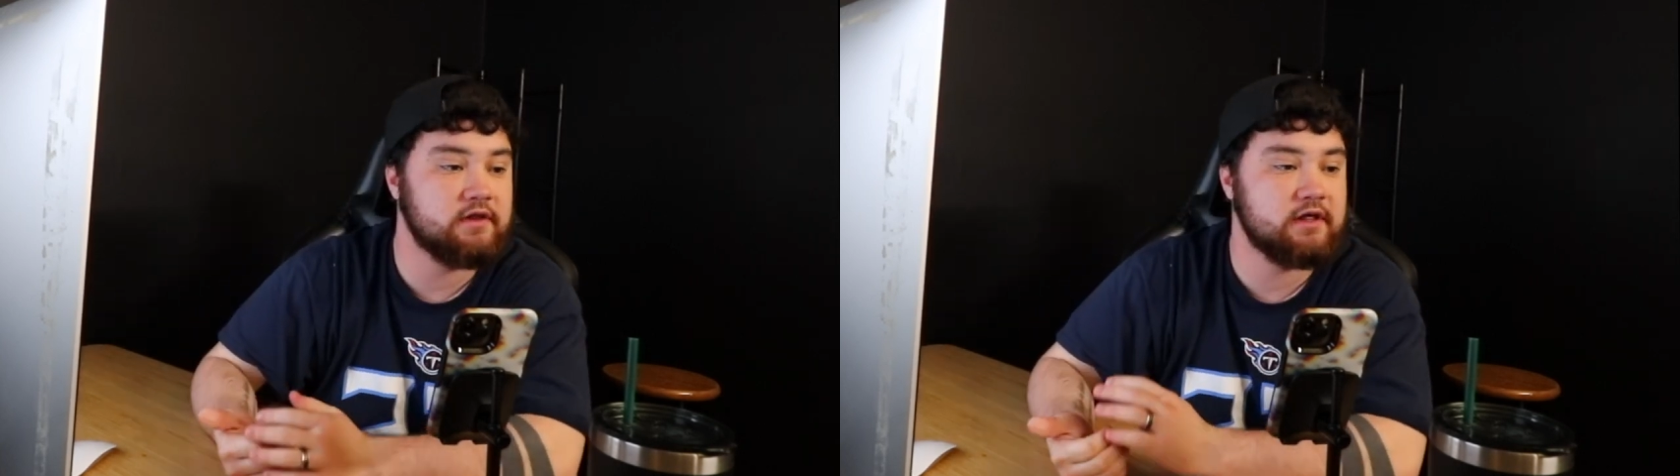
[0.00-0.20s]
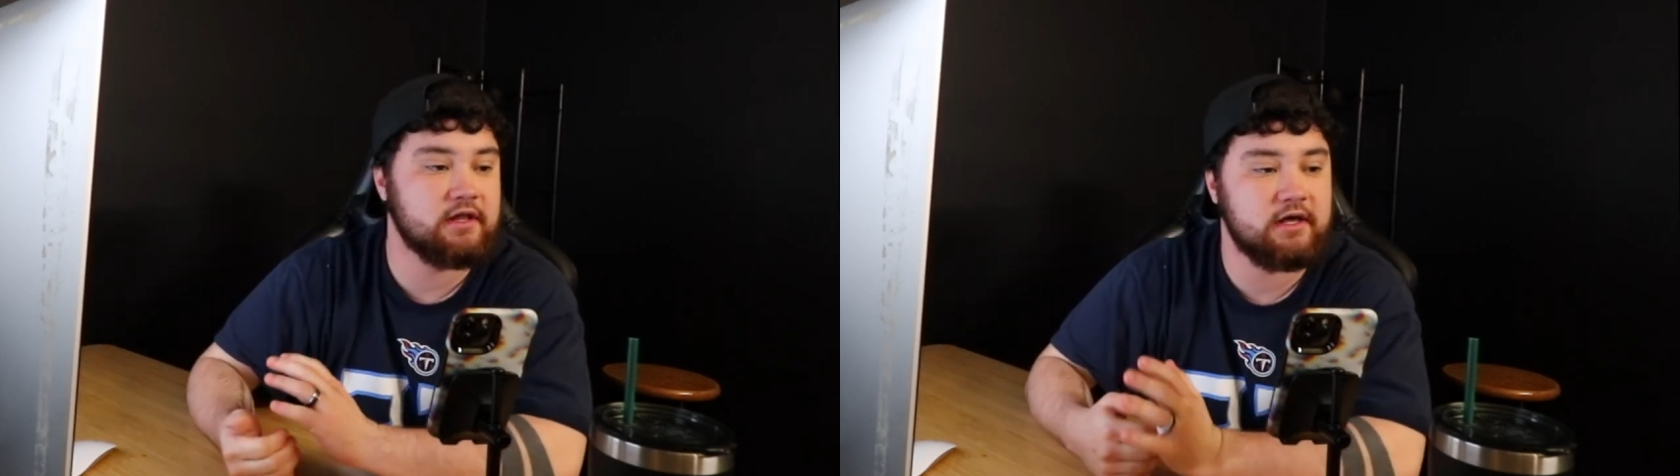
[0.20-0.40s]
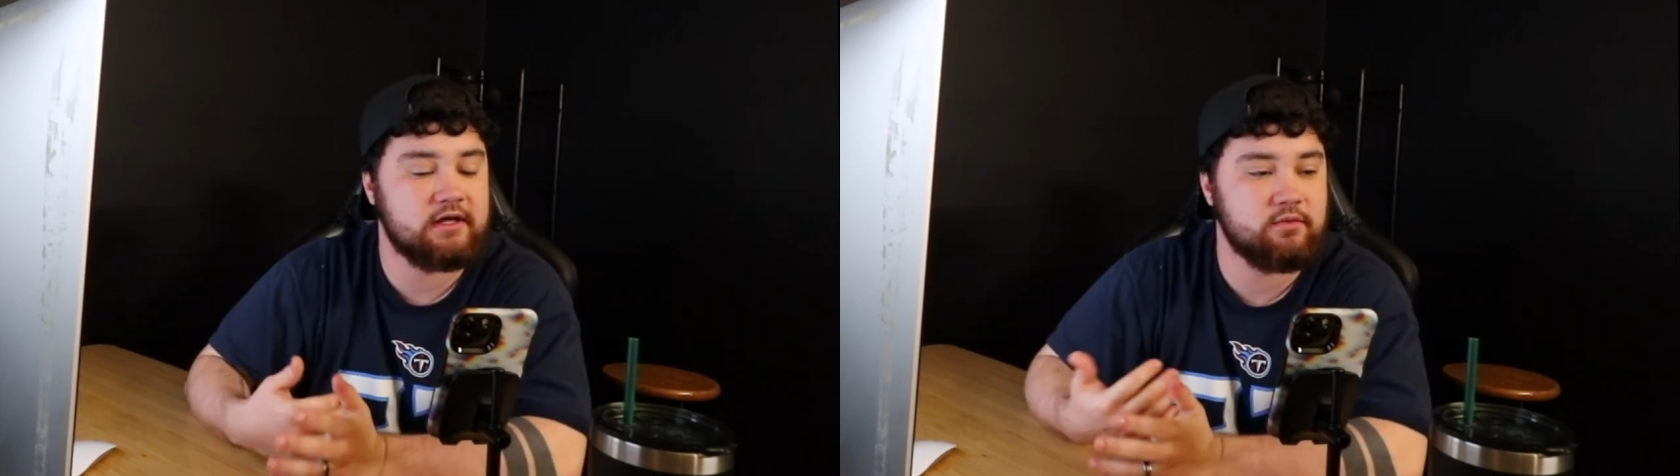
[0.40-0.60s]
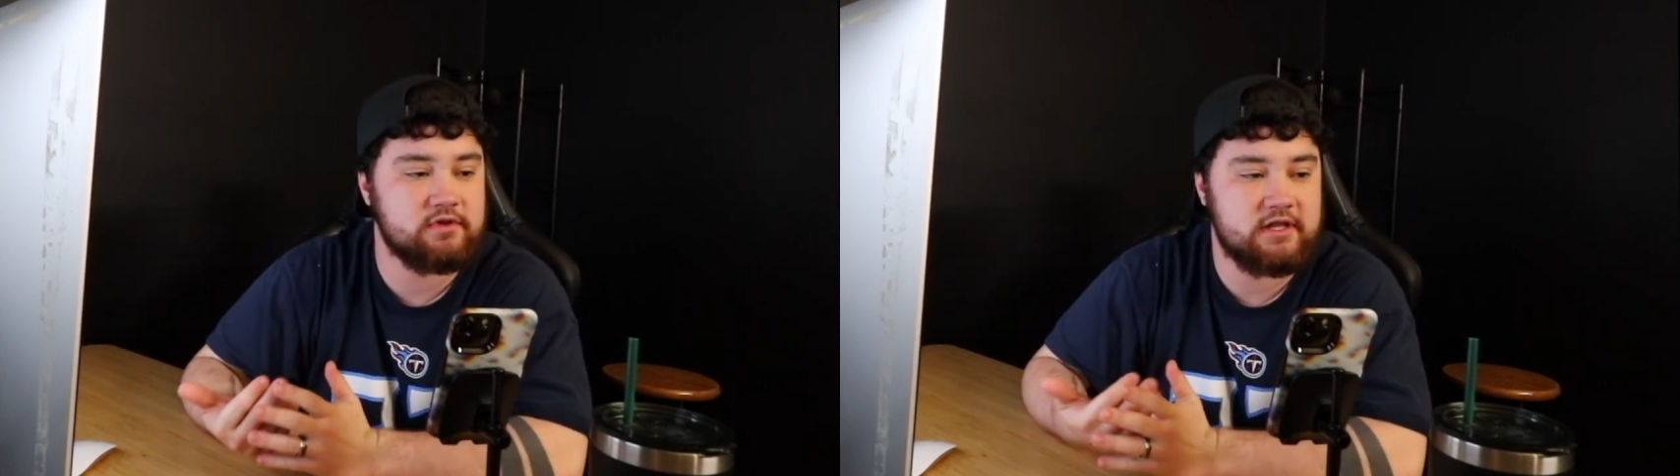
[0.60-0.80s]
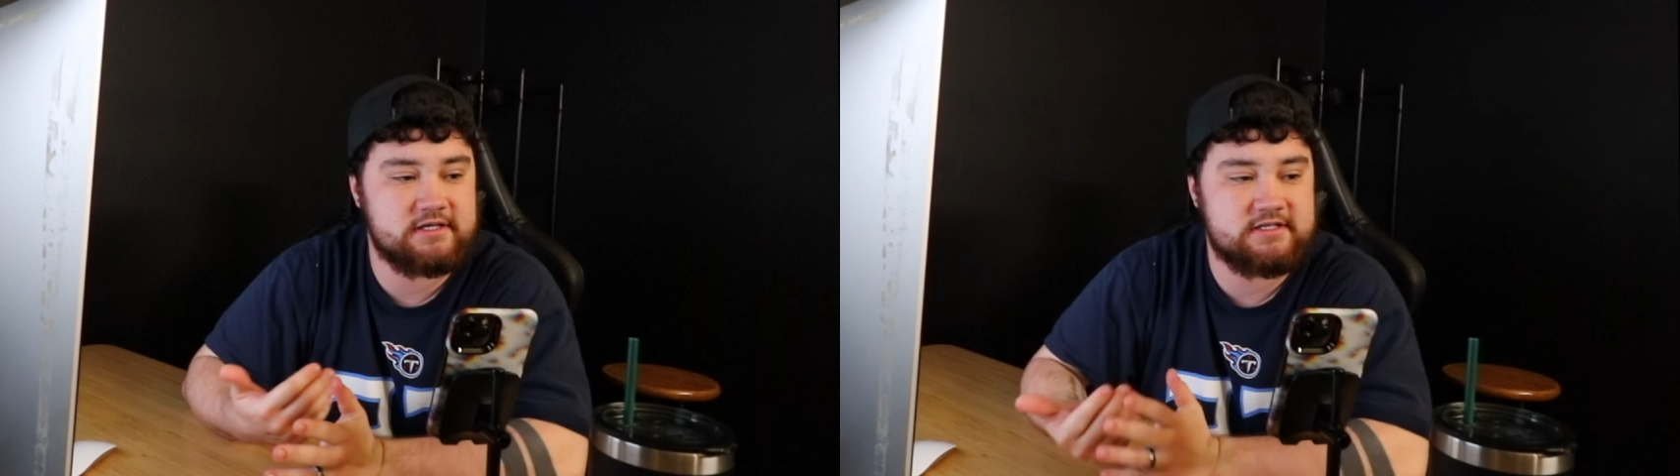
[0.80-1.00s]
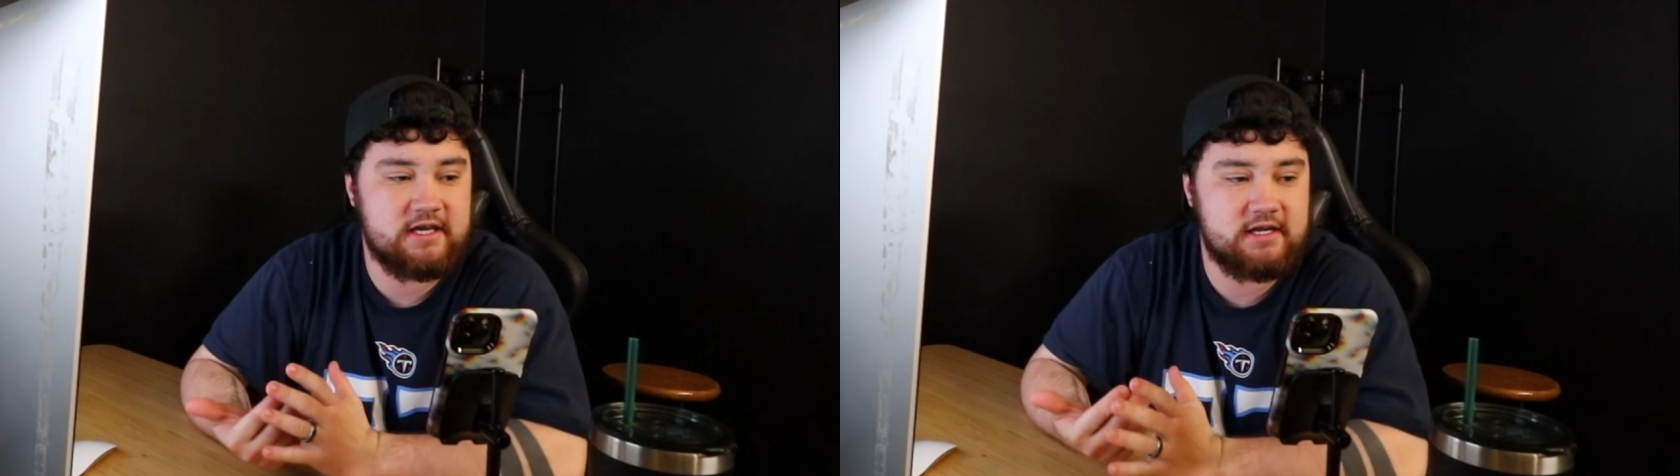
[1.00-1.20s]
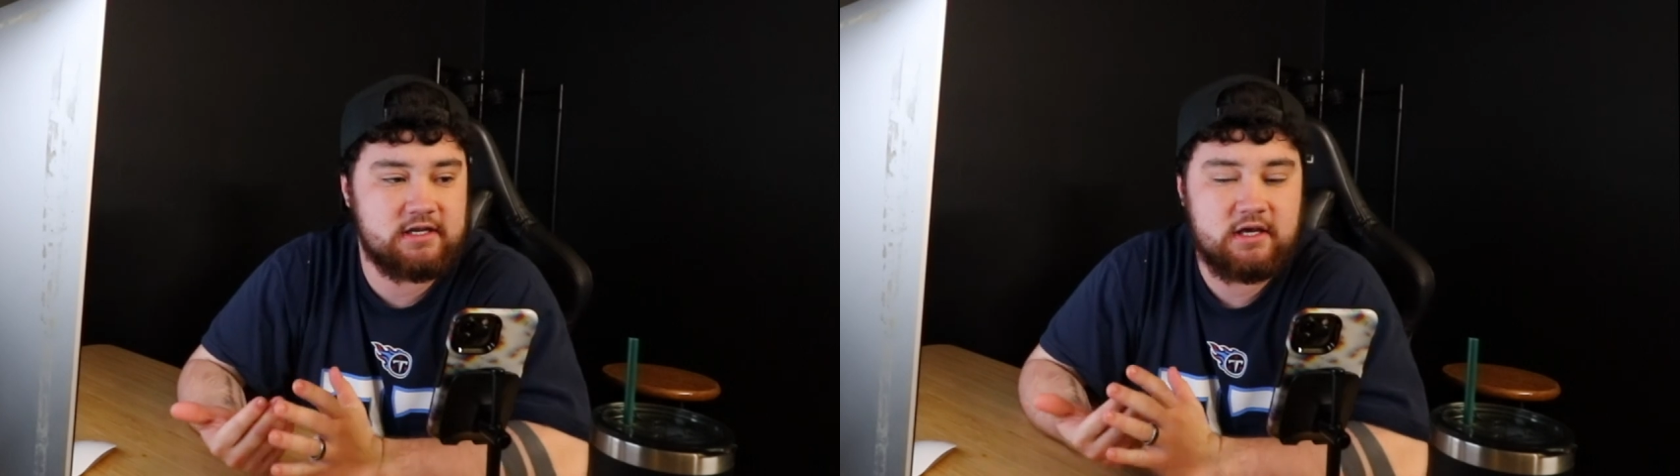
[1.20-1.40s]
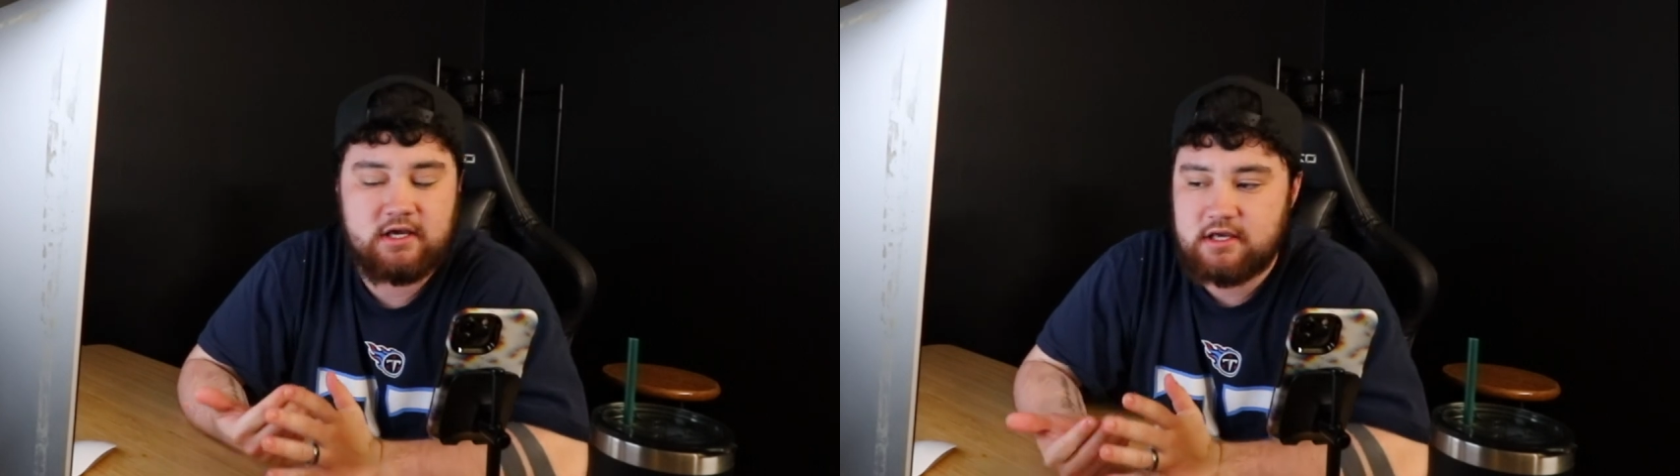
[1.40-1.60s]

that like with like skin